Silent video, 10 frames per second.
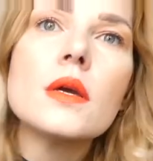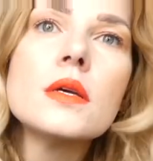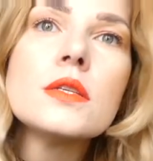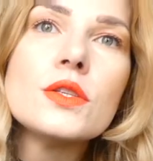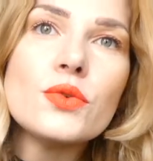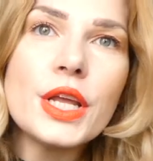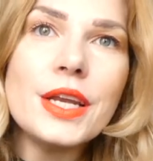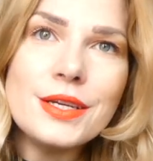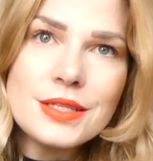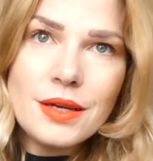So it's really
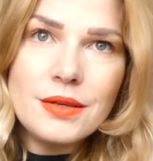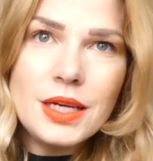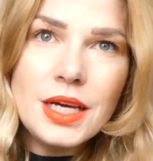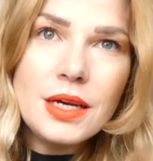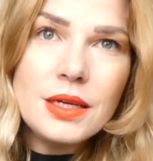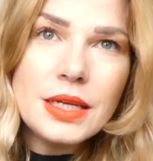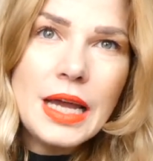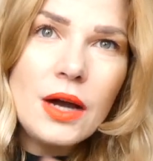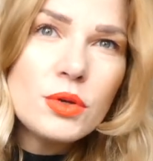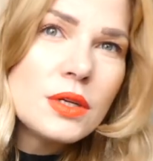nice.
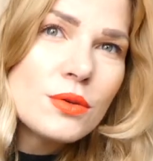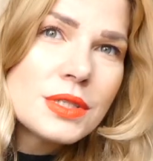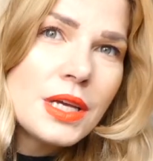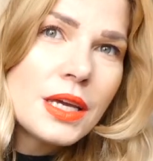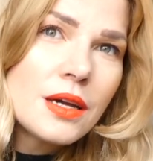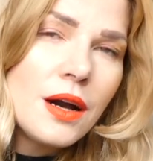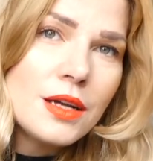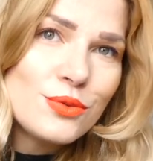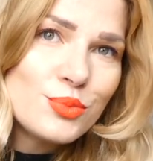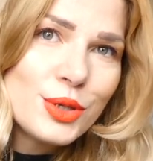Now it looks like I
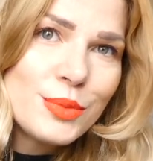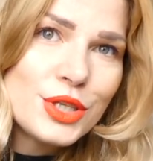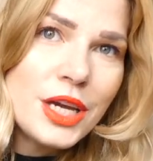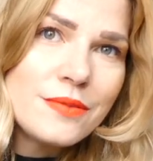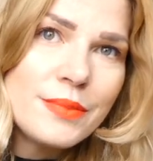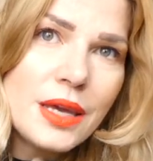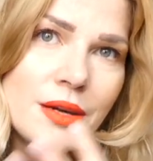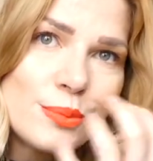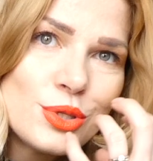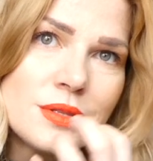don't pretty much have
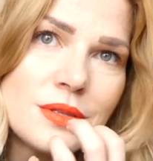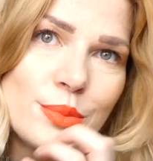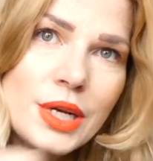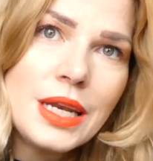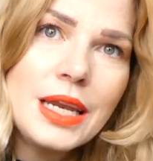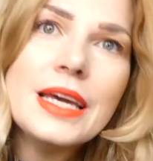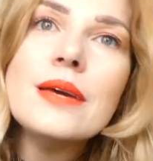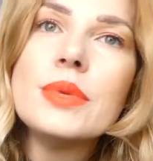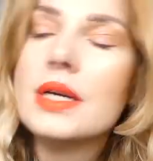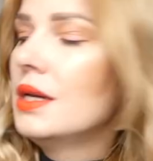makeup, just the bright lip,